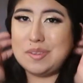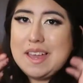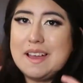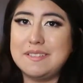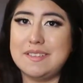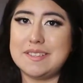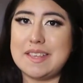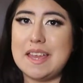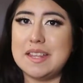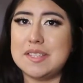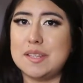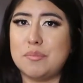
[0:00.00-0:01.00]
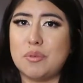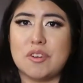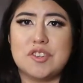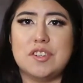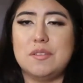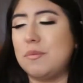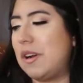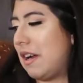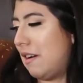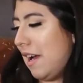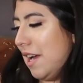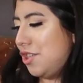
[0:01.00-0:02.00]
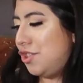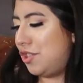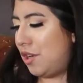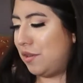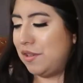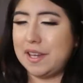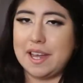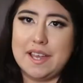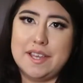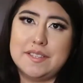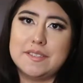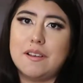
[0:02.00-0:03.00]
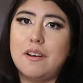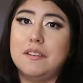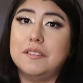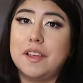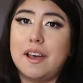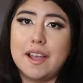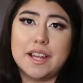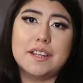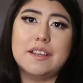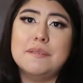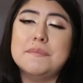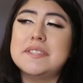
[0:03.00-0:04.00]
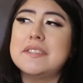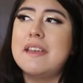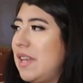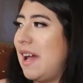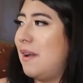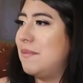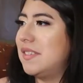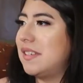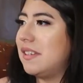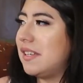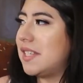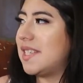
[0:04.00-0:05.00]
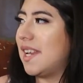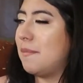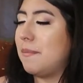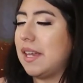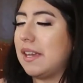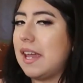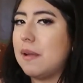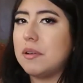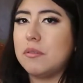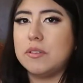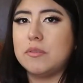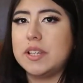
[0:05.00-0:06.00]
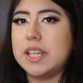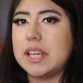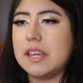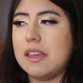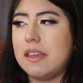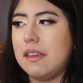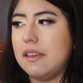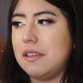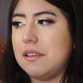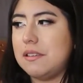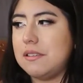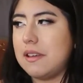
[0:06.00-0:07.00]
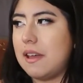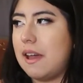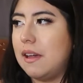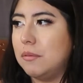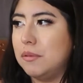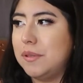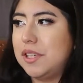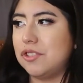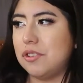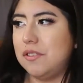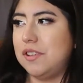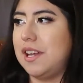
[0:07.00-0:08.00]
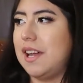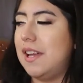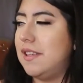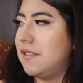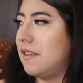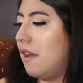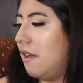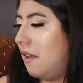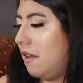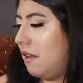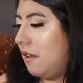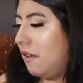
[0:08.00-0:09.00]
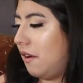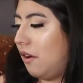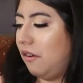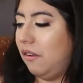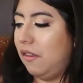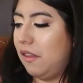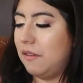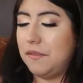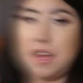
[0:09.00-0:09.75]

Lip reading: yeah, this ends the portion where I show you guys all the items. But yeah, I'm just gonna set up my camera real quick and I will be showing you guys all of